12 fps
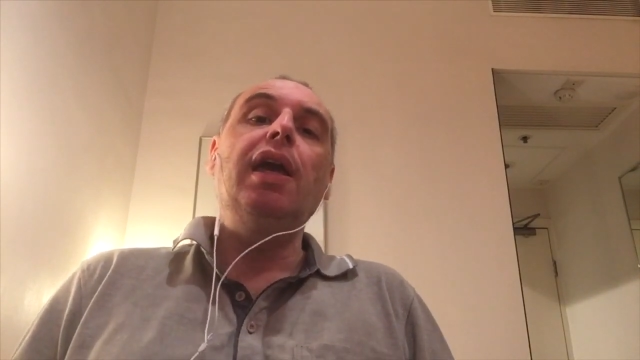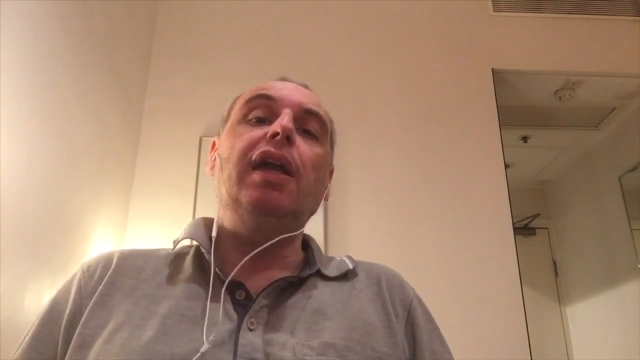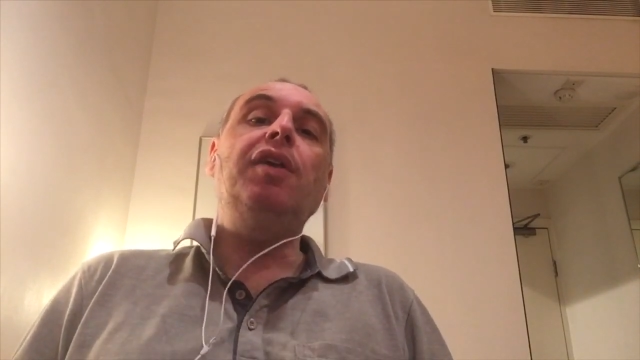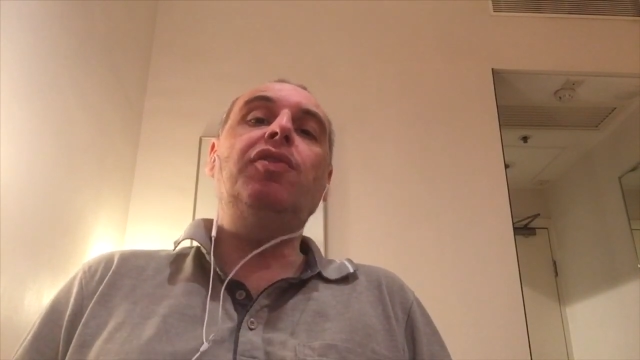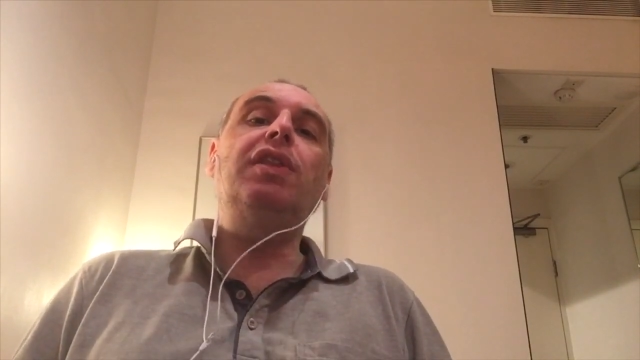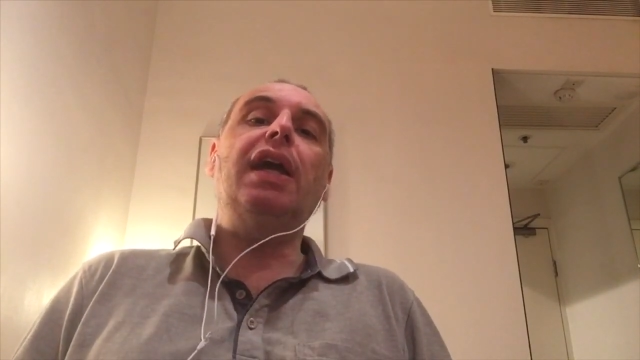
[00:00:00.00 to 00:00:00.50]

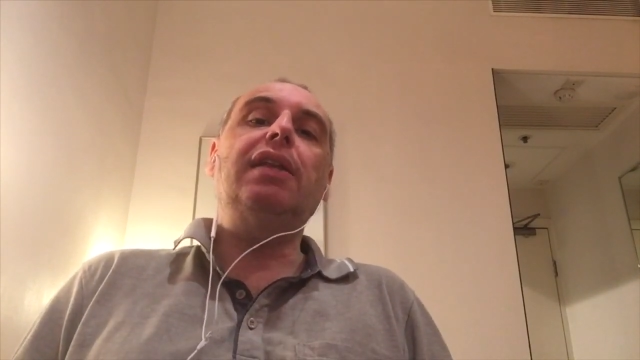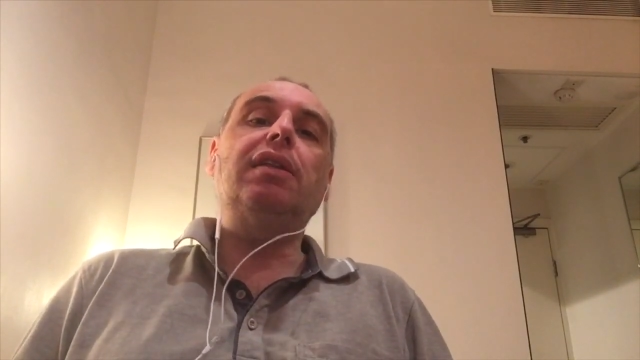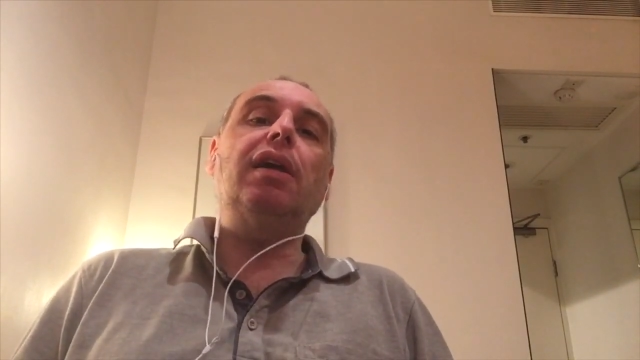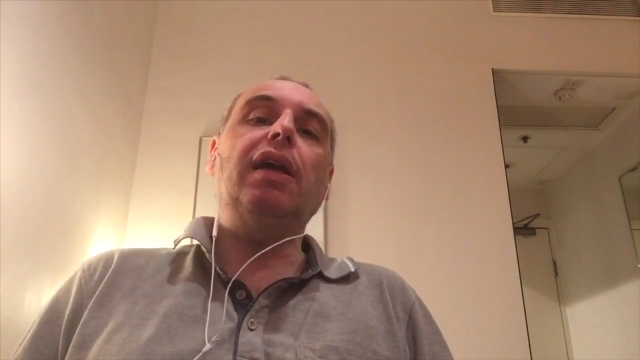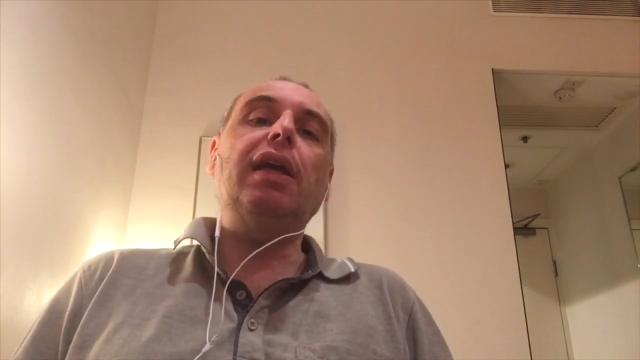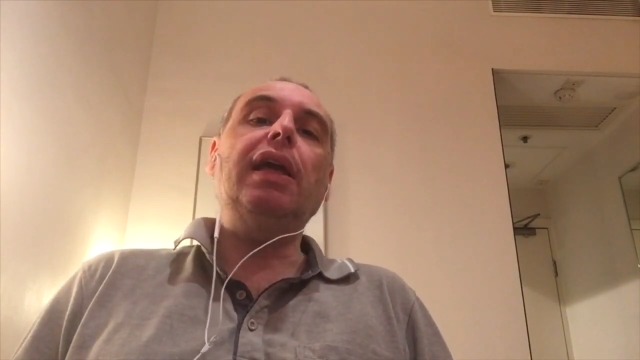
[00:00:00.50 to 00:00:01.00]
is that
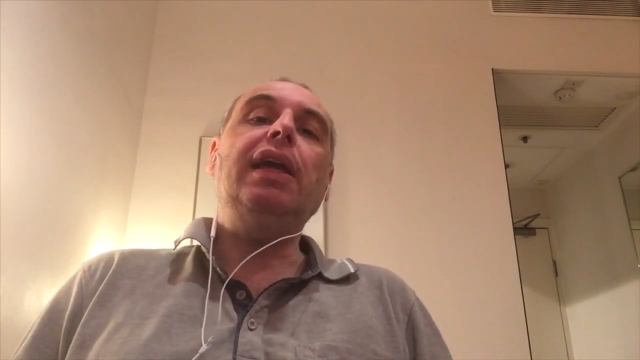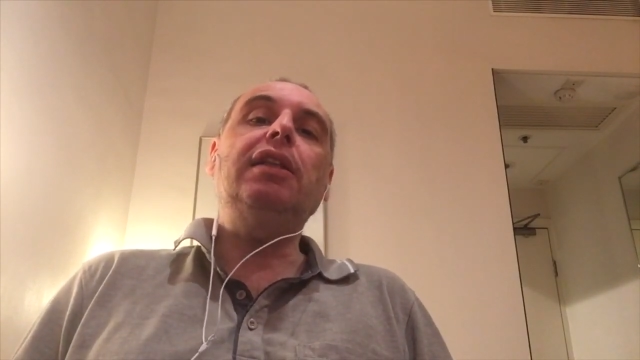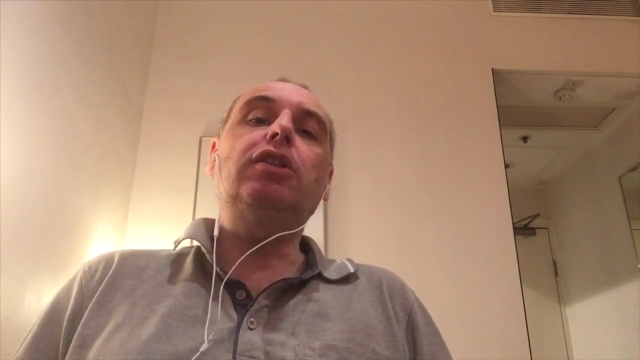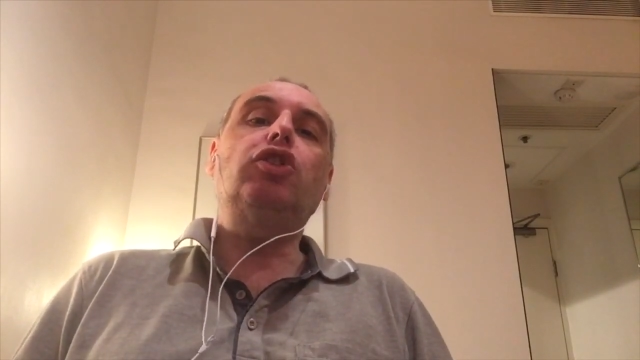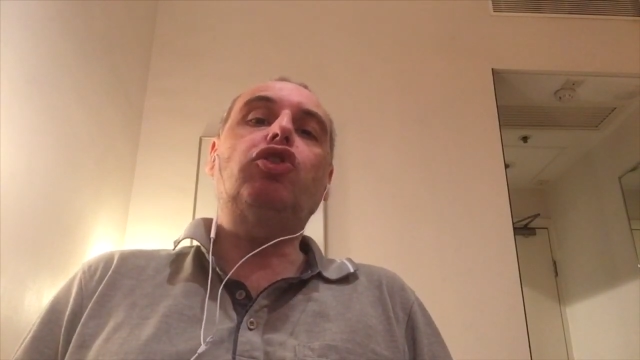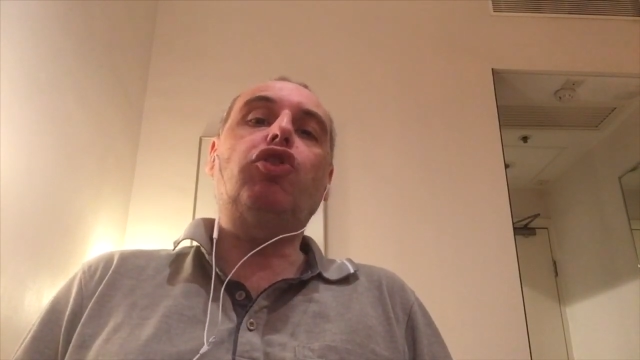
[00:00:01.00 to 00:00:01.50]

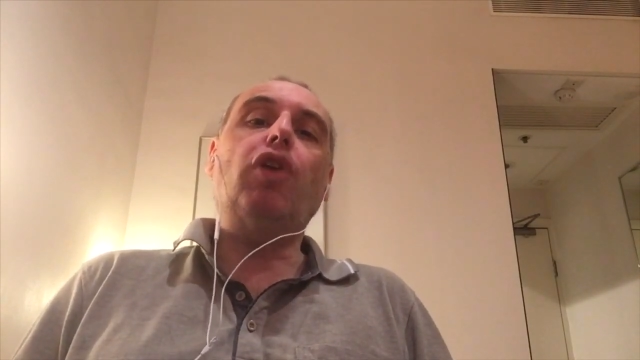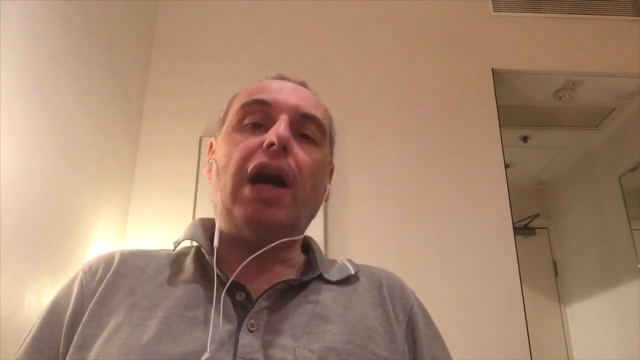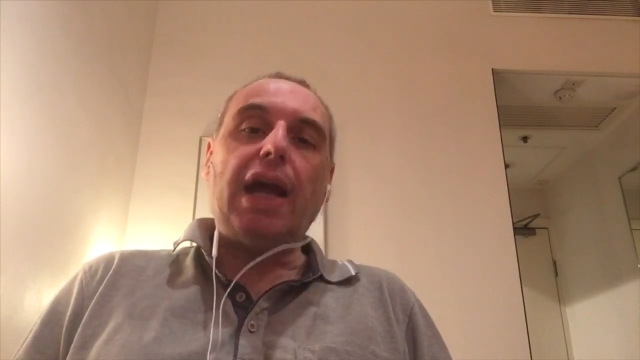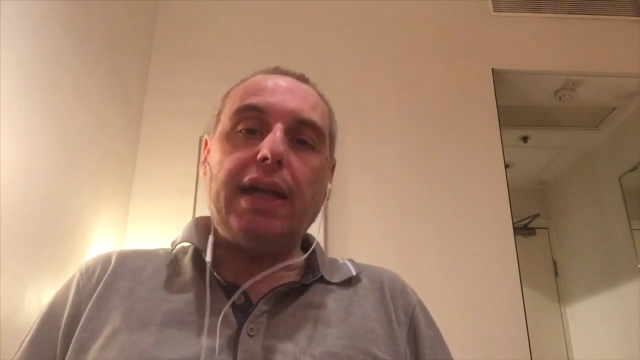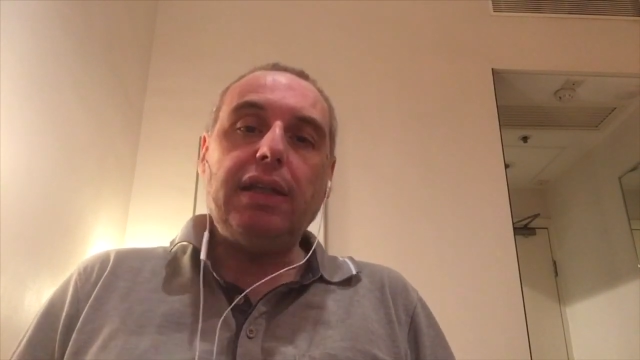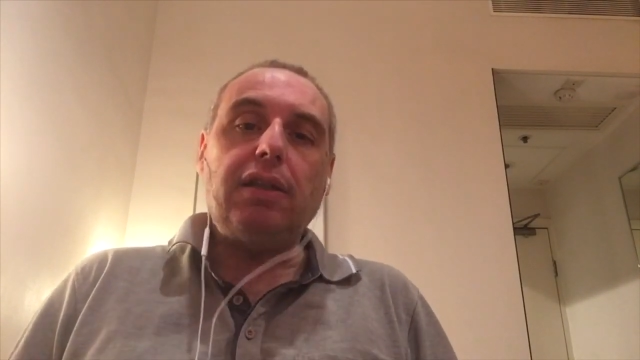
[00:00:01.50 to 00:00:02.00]
he
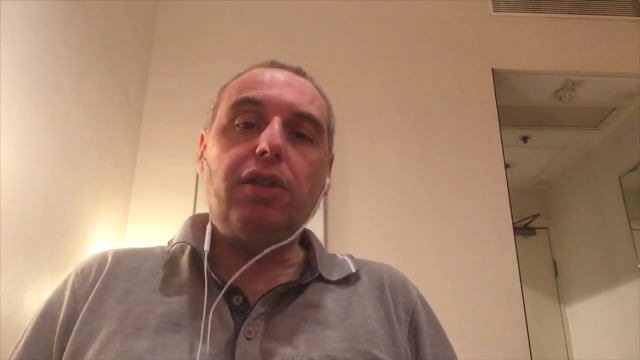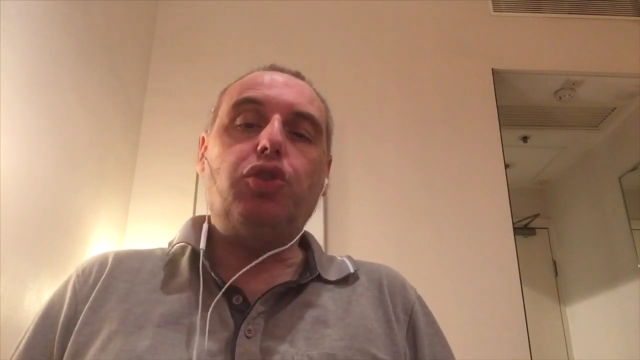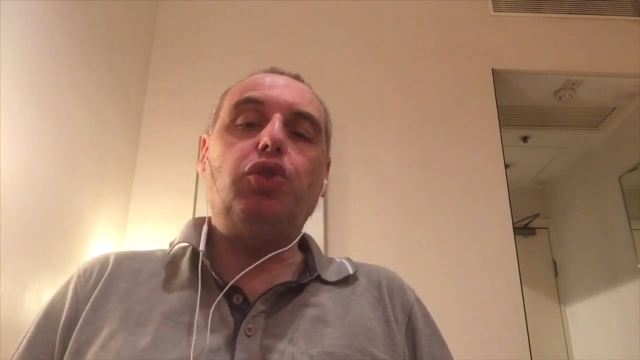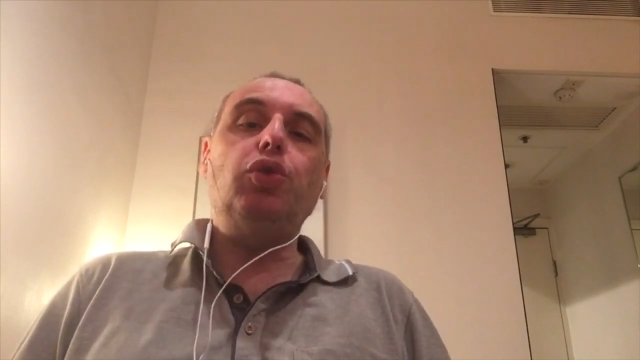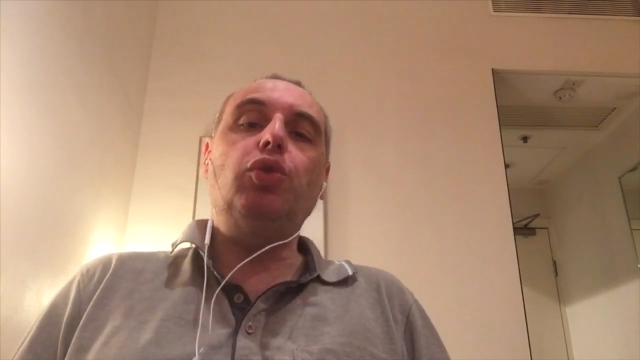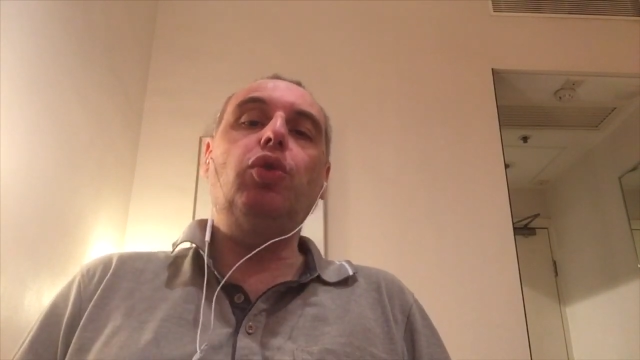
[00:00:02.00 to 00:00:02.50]
tried
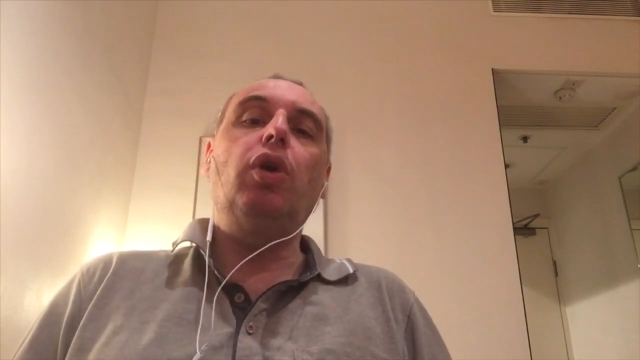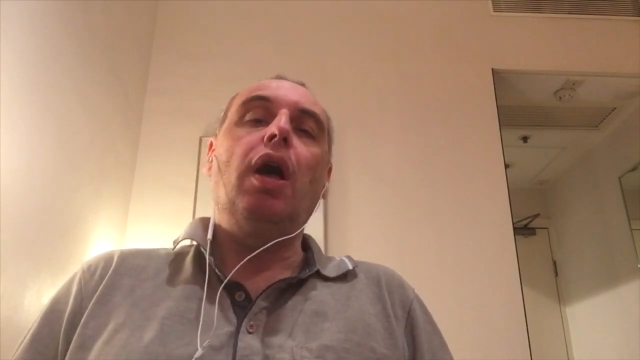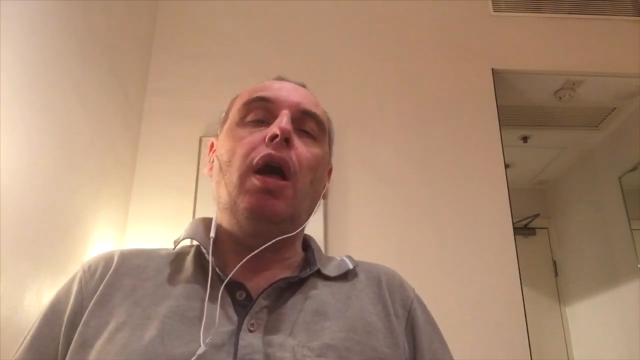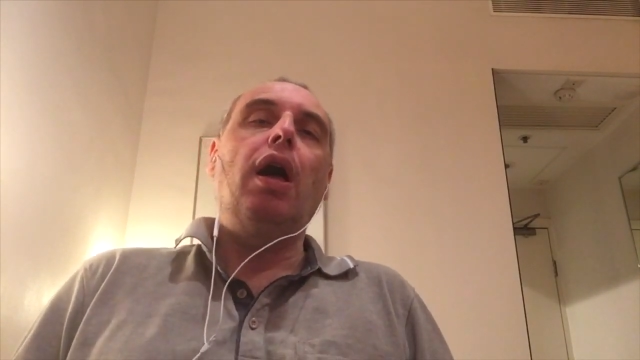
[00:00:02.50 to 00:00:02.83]
to